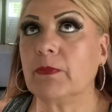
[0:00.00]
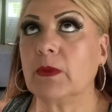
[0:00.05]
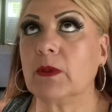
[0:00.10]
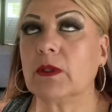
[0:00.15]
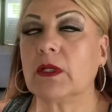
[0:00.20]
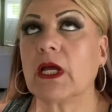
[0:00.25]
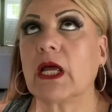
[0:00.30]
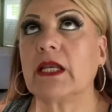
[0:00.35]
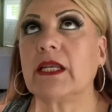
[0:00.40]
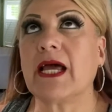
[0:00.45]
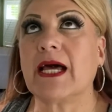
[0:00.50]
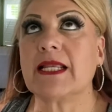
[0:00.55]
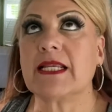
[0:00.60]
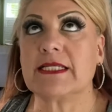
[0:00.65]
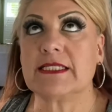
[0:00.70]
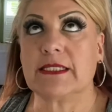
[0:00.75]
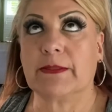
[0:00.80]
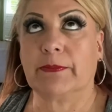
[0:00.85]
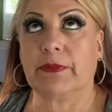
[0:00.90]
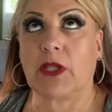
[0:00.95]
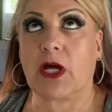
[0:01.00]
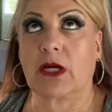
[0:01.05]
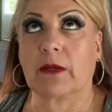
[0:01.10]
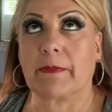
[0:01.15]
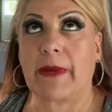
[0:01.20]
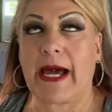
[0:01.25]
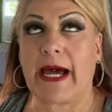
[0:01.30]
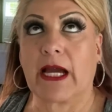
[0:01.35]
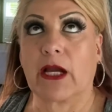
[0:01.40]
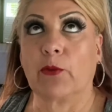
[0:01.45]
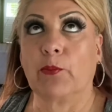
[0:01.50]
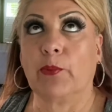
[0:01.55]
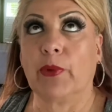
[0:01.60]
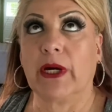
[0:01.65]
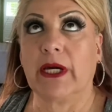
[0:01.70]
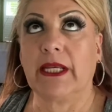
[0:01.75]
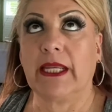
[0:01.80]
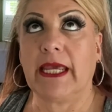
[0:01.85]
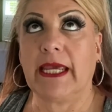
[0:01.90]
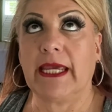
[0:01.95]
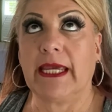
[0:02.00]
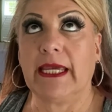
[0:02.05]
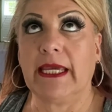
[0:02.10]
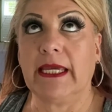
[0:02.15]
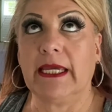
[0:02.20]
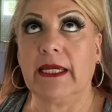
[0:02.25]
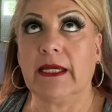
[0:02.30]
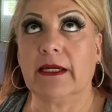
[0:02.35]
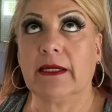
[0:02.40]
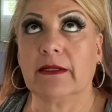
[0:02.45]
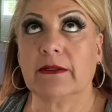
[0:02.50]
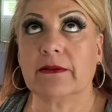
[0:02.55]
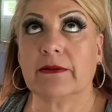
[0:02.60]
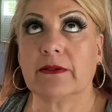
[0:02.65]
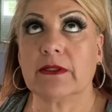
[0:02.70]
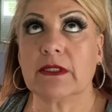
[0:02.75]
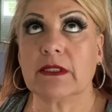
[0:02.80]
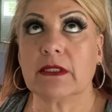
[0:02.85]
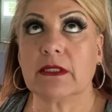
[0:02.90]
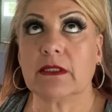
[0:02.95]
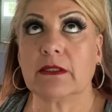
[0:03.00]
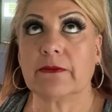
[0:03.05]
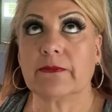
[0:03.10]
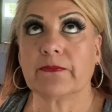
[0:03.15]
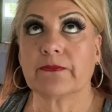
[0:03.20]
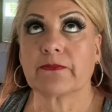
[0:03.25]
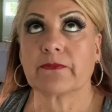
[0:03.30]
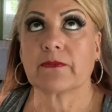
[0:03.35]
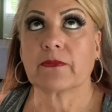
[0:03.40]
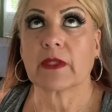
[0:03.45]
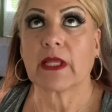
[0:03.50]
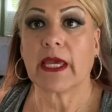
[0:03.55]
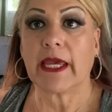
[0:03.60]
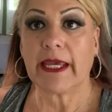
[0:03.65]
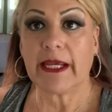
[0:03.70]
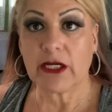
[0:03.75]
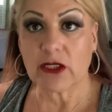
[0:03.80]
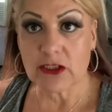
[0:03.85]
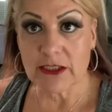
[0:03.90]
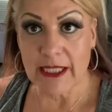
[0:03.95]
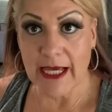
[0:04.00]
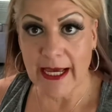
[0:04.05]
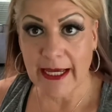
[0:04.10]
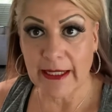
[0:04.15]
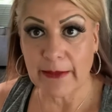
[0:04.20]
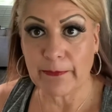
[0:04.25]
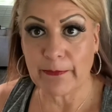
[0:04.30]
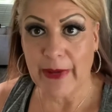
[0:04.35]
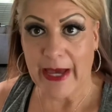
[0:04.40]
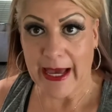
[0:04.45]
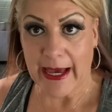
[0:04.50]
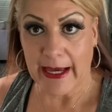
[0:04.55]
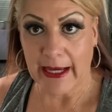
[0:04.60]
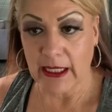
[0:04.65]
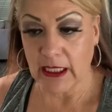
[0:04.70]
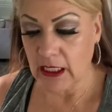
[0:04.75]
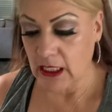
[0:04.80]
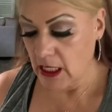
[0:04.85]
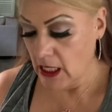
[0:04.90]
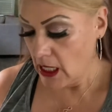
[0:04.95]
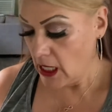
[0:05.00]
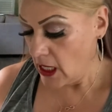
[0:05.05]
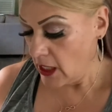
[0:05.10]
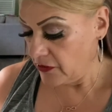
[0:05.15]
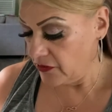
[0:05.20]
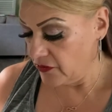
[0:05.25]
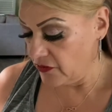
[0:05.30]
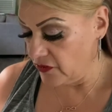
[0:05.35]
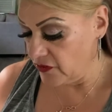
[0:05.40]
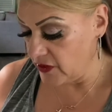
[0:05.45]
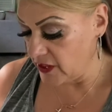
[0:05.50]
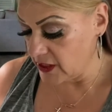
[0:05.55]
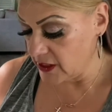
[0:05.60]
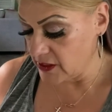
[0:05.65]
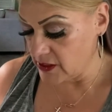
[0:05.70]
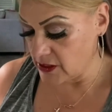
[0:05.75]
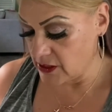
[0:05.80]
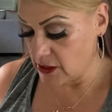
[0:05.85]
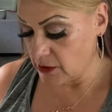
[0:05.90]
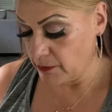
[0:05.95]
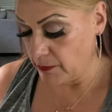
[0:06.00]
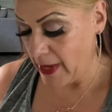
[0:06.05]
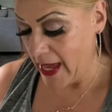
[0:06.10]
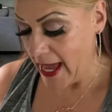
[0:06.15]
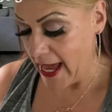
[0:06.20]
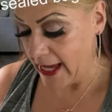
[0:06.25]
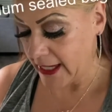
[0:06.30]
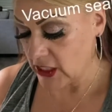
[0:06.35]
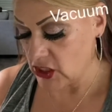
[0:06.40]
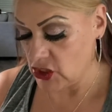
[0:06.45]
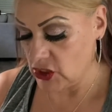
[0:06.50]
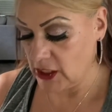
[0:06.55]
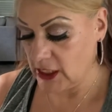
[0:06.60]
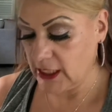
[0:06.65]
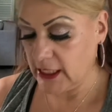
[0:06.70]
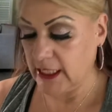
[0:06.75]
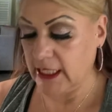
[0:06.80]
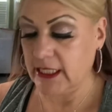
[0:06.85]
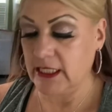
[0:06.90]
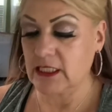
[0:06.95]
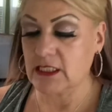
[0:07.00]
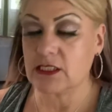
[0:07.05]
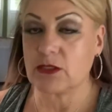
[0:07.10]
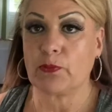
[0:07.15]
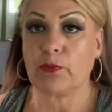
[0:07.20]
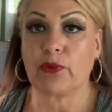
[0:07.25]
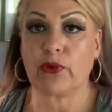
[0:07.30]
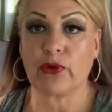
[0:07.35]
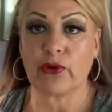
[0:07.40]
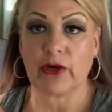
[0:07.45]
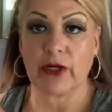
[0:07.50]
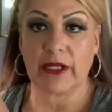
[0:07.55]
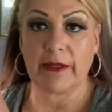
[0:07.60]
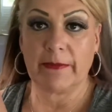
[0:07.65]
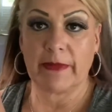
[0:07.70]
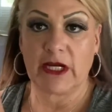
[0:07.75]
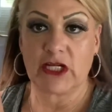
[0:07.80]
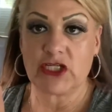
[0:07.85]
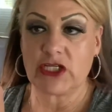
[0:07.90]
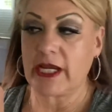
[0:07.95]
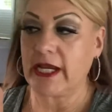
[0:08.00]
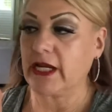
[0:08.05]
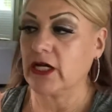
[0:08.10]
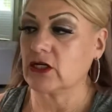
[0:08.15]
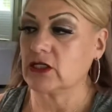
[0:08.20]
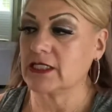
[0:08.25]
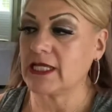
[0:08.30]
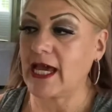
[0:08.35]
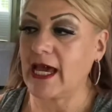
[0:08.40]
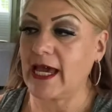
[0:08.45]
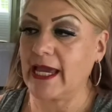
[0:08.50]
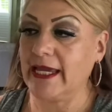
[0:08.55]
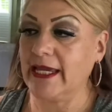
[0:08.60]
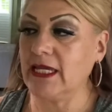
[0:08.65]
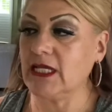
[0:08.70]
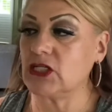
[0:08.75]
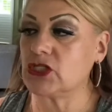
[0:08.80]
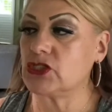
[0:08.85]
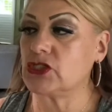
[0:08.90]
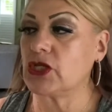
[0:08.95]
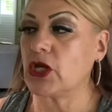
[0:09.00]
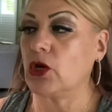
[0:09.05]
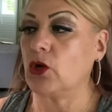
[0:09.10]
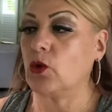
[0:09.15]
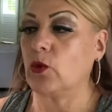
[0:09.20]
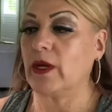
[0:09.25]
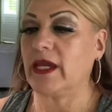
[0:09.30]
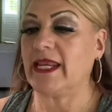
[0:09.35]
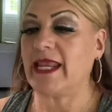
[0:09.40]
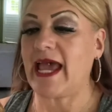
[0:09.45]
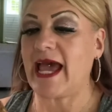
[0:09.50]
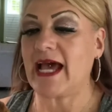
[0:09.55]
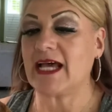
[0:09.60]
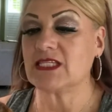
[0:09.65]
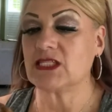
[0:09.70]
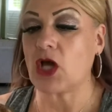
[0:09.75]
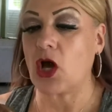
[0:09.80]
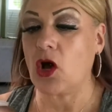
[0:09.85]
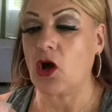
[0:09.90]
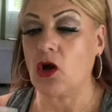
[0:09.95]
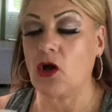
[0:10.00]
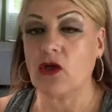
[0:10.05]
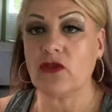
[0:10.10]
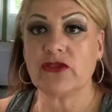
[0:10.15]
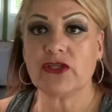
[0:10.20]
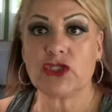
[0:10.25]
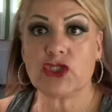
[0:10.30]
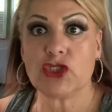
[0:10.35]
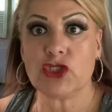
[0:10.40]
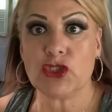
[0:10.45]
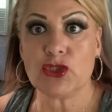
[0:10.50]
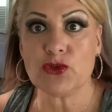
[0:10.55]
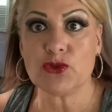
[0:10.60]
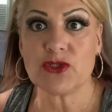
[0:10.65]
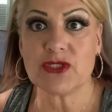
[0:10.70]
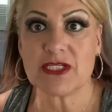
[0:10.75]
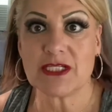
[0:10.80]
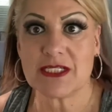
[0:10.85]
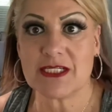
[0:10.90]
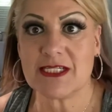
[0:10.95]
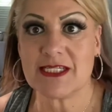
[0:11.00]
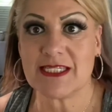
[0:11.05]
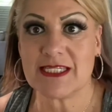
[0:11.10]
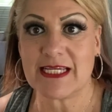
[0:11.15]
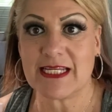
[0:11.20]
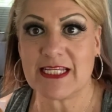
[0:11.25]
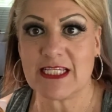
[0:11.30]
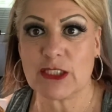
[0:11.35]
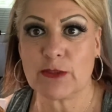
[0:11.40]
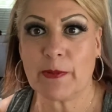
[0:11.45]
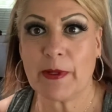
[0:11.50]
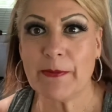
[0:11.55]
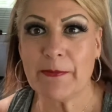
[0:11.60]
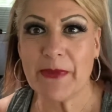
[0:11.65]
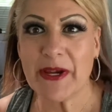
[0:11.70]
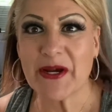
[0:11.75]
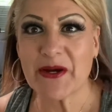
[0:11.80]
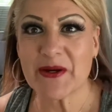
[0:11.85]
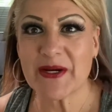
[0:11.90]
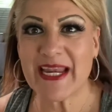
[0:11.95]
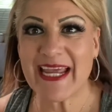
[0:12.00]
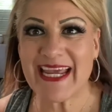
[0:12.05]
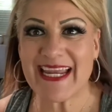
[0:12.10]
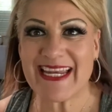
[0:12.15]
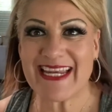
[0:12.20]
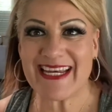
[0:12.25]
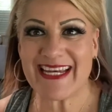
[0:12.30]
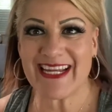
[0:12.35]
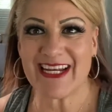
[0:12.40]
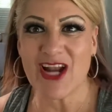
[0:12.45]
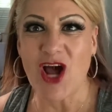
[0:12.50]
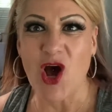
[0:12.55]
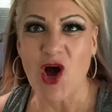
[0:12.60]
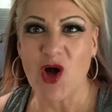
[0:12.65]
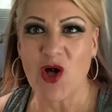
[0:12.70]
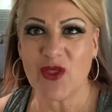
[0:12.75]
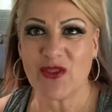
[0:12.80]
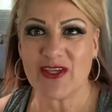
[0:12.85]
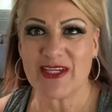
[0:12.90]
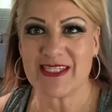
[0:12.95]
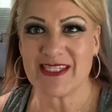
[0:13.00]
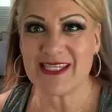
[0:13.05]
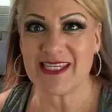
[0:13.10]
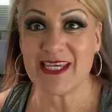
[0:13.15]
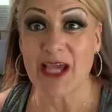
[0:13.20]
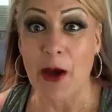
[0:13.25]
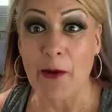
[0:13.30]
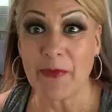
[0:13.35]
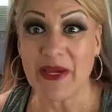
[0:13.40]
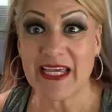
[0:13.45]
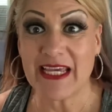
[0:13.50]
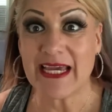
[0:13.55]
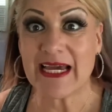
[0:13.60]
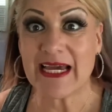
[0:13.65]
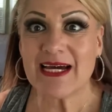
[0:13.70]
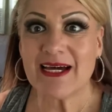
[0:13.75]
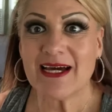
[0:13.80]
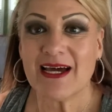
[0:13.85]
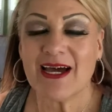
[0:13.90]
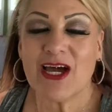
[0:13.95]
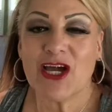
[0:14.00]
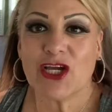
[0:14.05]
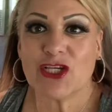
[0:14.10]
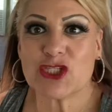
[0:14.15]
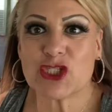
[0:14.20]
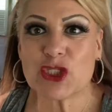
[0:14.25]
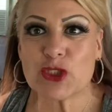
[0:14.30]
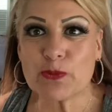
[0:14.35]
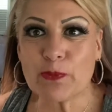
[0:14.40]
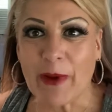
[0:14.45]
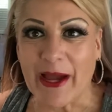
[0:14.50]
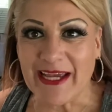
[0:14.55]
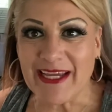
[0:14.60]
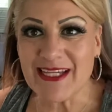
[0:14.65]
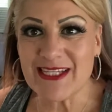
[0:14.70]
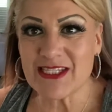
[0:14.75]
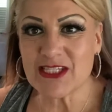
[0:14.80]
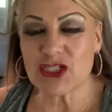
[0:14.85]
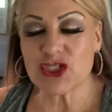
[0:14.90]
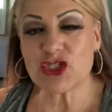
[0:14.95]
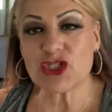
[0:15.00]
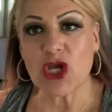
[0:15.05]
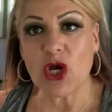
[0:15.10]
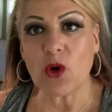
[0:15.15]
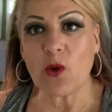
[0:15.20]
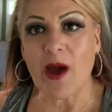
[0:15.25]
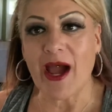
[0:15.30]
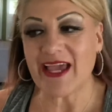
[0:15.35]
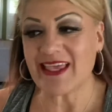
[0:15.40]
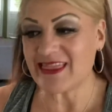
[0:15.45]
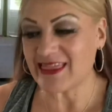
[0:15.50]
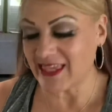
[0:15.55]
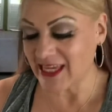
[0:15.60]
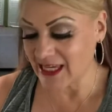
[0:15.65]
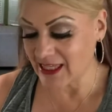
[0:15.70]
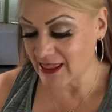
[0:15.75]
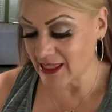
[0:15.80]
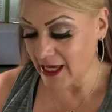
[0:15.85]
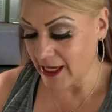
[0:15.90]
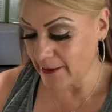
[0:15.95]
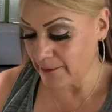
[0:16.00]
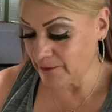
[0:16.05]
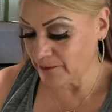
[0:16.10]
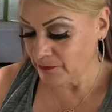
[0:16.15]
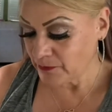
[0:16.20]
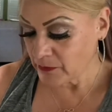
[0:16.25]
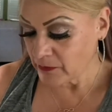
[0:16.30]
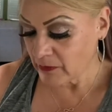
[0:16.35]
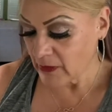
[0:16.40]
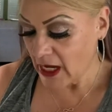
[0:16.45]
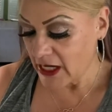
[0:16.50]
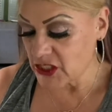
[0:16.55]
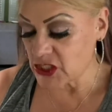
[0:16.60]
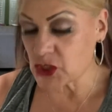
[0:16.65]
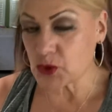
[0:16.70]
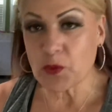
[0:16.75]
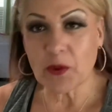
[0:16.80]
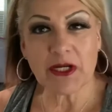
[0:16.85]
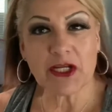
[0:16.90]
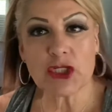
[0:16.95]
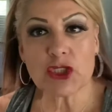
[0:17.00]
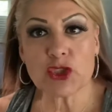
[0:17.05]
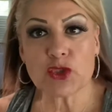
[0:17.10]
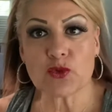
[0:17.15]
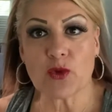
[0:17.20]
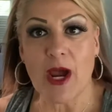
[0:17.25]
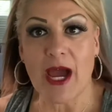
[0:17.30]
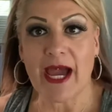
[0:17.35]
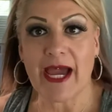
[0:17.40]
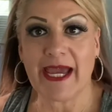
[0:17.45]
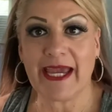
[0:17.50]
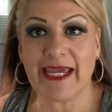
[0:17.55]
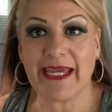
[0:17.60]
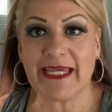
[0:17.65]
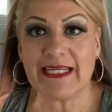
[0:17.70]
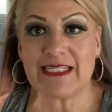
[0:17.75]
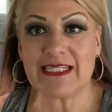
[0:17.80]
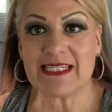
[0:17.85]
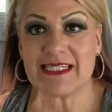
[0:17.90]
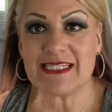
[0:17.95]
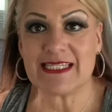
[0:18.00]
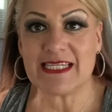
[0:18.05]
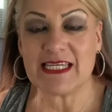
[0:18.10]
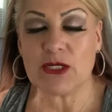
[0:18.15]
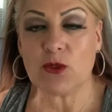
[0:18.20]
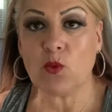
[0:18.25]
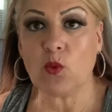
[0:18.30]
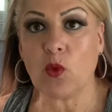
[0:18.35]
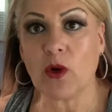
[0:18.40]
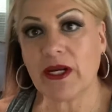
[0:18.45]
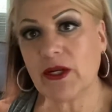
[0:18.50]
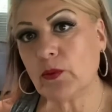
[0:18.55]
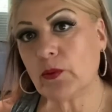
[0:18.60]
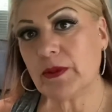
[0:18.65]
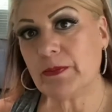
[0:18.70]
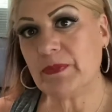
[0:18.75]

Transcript: not a Ziploc bag, but a airtight bag. This packaging is pretty much airtight, so it has all the juices and it's been marinating in all this yummy spice. So I think that I just want to try to see what it would be